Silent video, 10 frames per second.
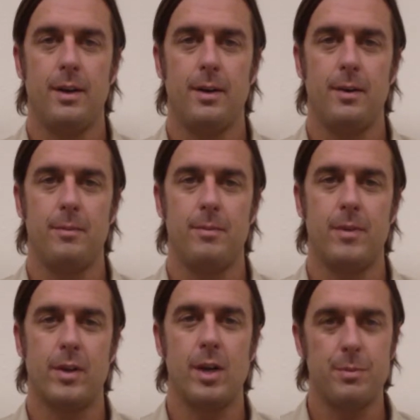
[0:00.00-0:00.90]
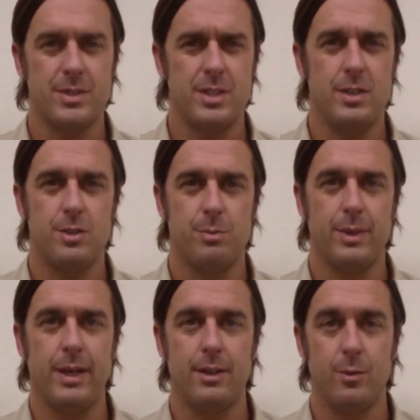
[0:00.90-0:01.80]
um, their compensation
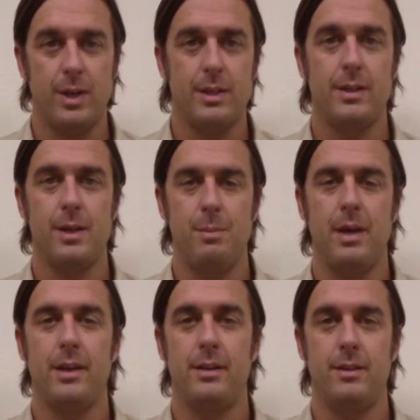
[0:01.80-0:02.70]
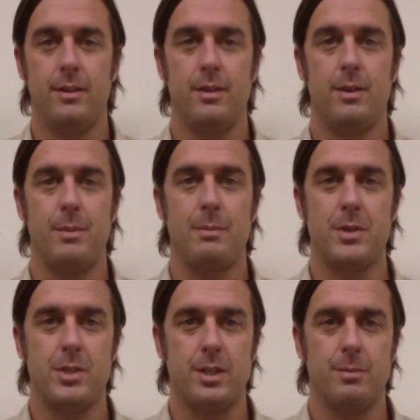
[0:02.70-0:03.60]
plan, the way that they pay their
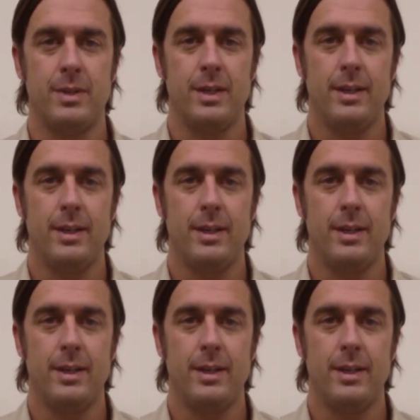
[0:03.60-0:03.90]
membership,